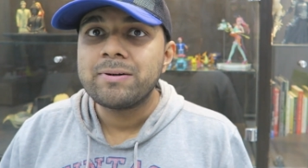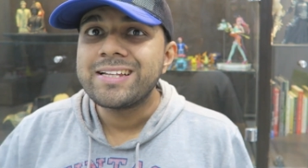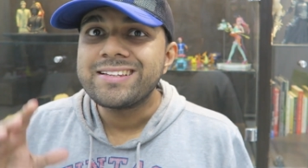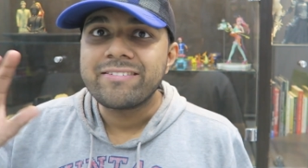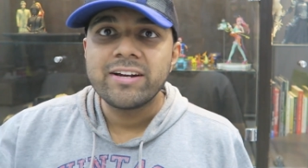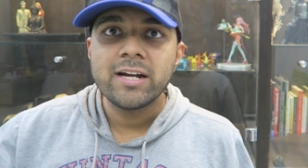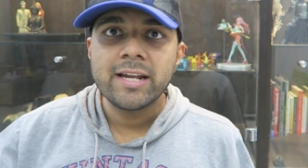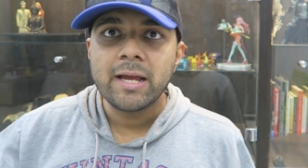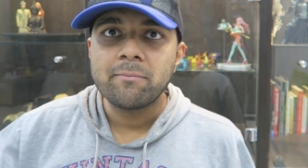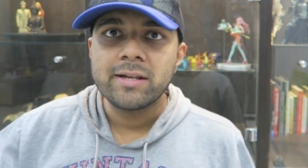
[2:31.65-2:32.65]
but in the
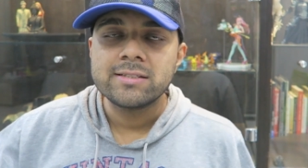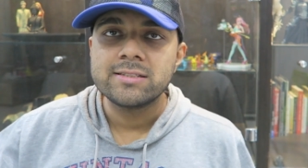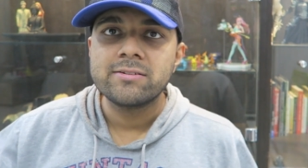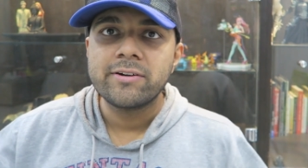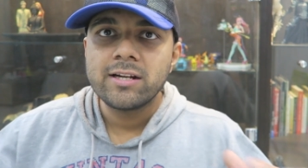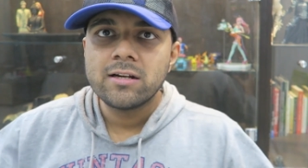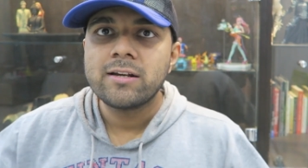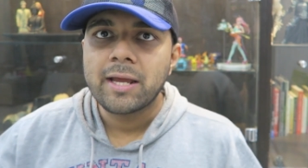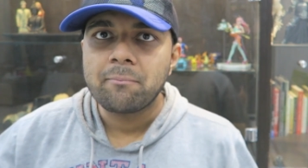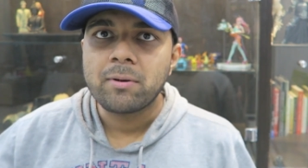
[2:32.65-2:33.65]
real-time test, in the
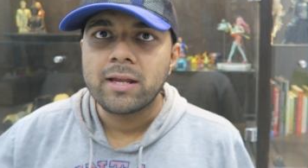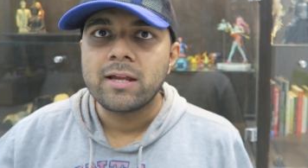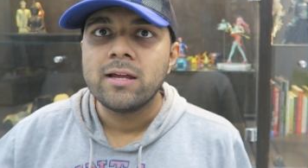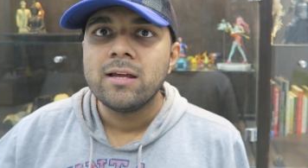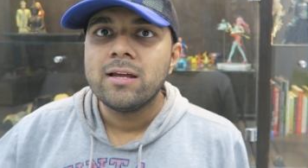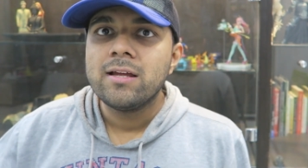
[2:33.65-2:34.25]
real-time play,